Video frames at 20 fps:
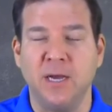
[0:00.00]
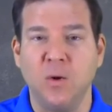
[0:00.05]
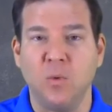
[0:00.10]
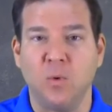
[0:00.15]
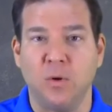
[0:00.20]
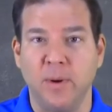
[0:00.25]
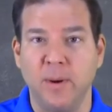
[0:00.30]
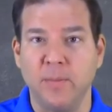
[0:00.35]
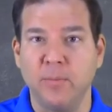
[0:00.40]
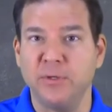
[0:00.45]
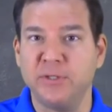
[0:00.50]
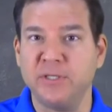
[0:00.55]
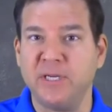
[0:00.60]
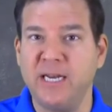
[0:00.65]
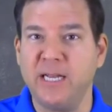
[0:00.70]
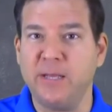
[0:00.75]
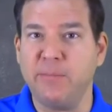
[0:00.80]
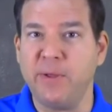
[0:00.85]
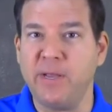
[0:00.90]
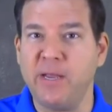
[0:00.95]
Remember
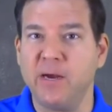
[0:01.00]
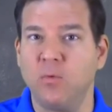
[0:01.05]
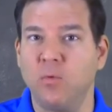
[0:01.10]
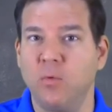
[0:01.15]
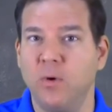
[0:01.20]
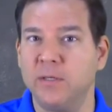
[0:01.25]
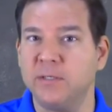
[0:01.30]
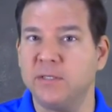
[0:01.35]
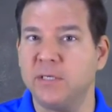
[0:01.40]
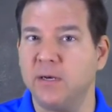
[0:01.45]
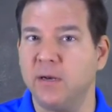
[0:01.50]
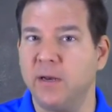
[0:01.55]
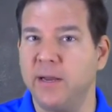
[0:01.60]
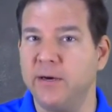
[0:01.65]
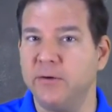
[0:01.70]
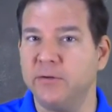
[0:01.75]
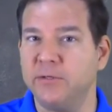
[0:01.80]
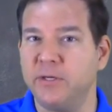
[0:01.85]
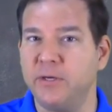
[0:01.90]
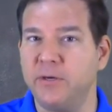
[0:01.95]
CDP, it runs at
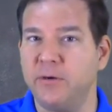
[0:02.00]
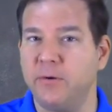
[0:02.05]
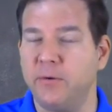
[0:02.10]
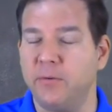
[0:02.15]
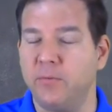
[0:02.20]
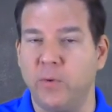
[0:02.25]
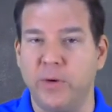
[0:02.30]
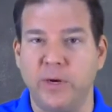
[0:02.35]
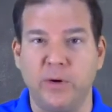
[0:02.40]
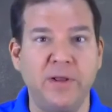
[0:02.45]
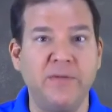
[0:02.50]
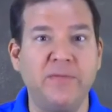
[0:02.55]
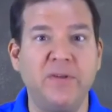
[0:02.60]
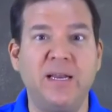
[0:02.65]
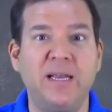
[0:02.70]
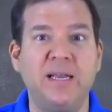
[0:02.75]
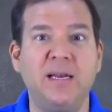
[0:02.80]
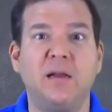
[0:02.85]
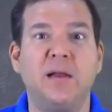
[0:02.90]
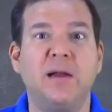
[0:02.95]
layer 2. We don't even
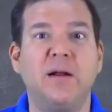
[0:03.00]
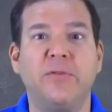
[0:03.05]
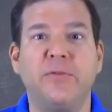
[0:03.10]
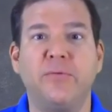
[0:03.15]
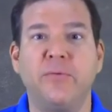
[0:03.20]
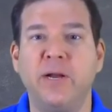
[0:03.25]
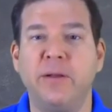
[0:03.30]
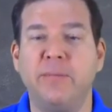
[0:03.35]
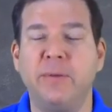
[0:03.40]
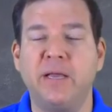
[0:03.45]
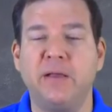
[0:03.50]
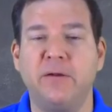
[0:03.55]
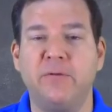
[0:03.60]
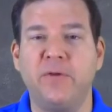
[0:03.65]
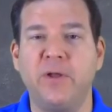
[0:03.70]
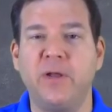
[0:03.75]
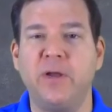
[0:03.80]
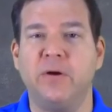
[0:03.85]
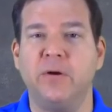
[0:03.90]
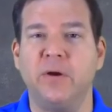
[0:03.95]
need layer 3 to be
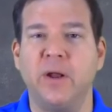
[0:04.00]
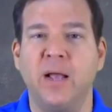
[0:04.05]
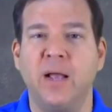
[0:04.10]
configured.